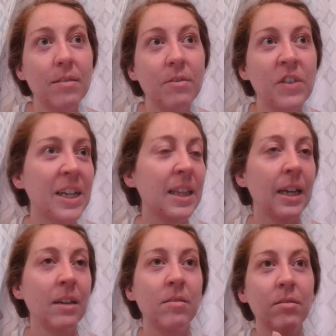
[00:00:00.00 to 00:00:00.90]

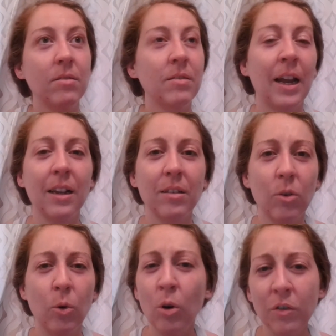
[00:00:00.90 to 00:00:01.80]
feeling like
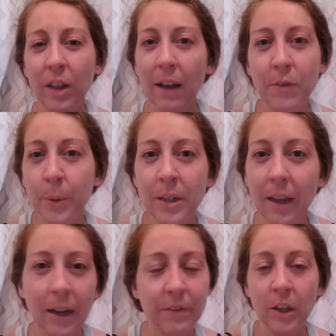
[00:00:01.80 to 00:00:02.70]
awful afterwards.
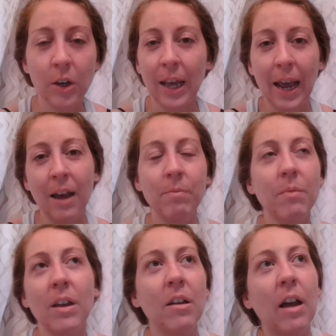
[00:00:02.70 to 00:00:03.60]
Like I feel okay,
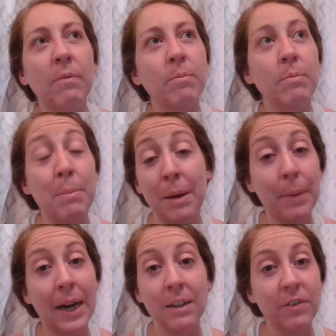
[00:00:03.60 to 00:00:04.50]
and my
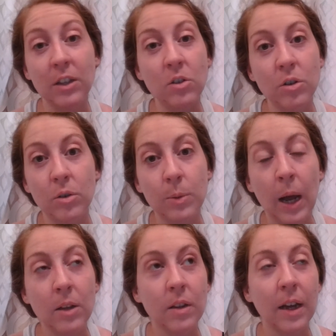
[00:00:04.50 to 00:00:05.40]
mind feels good as
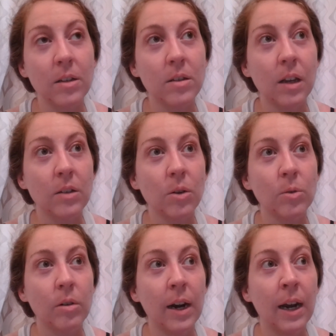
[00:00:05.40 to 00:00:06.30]
well. So that's all
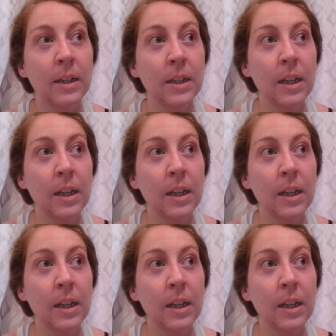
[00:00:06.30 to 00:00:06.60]
great.